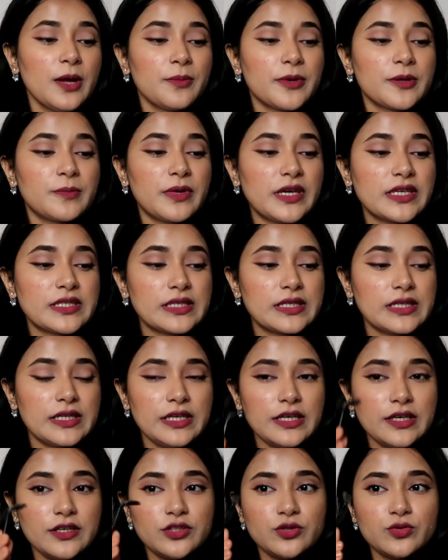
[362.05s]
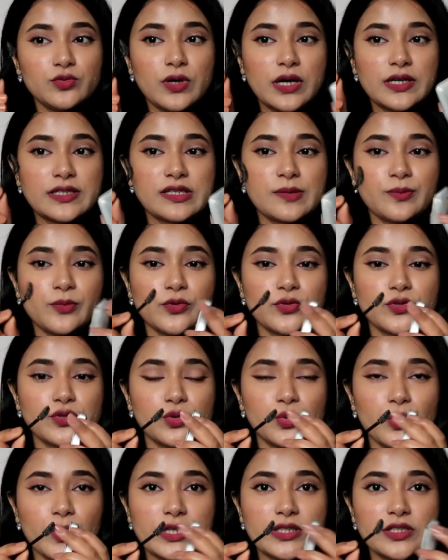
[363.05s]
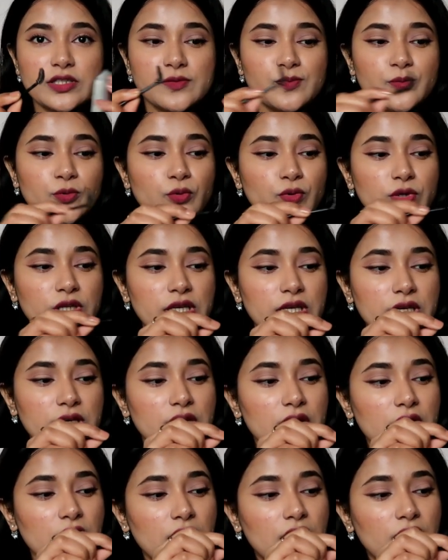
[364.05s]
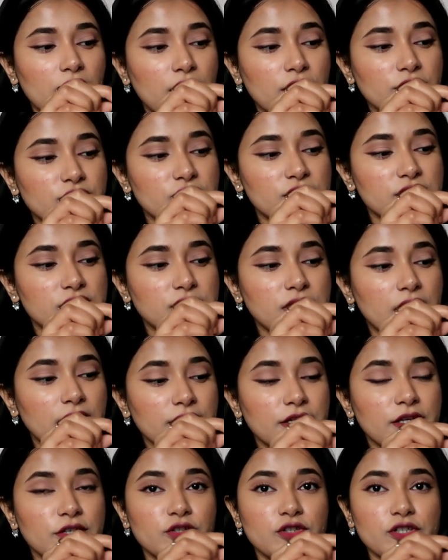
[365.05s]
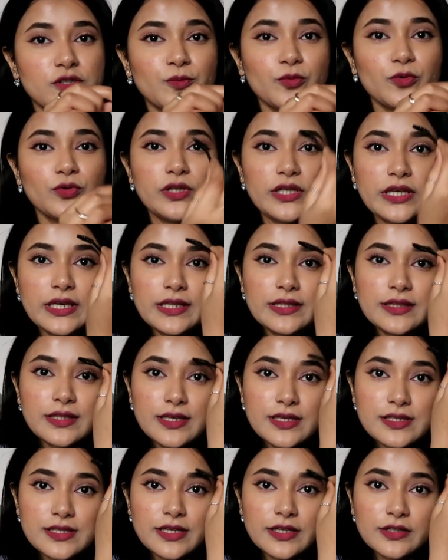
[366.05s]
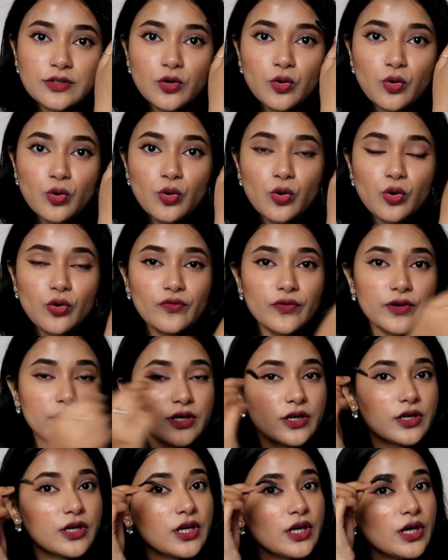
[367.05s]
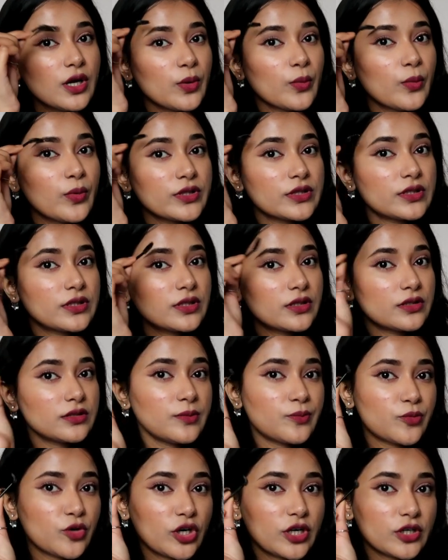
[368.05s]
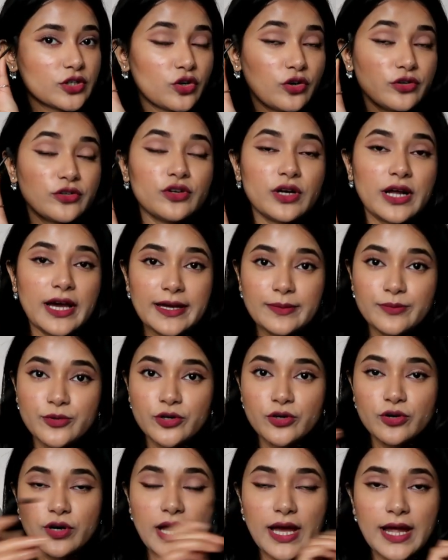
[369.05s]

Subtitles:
But basically you are supposed to wet the spoolie, just dunk in your spoolie in this and go over with the product on your eyebrow.